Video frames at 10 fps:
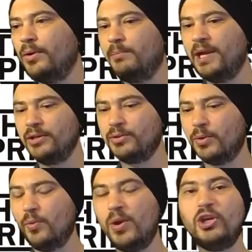Because
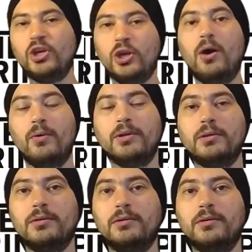when you don't,
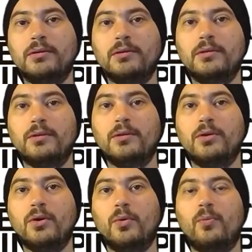
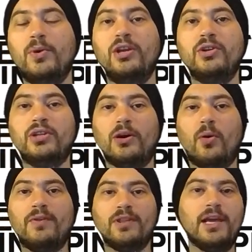you start
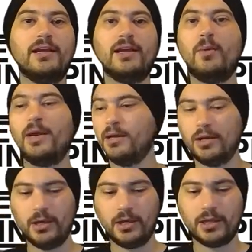overthinking when
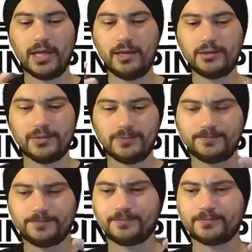things
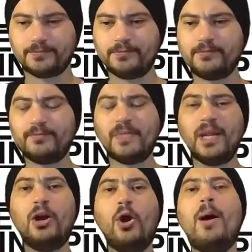
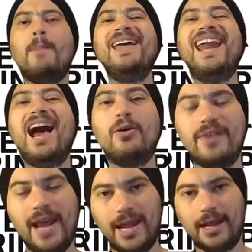go a bit out of
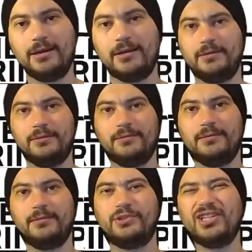hand,
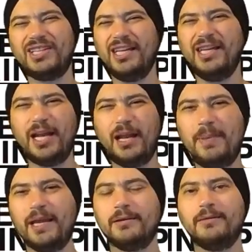just a little
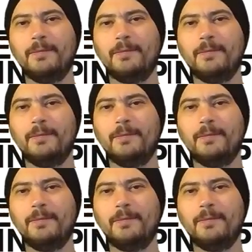bit.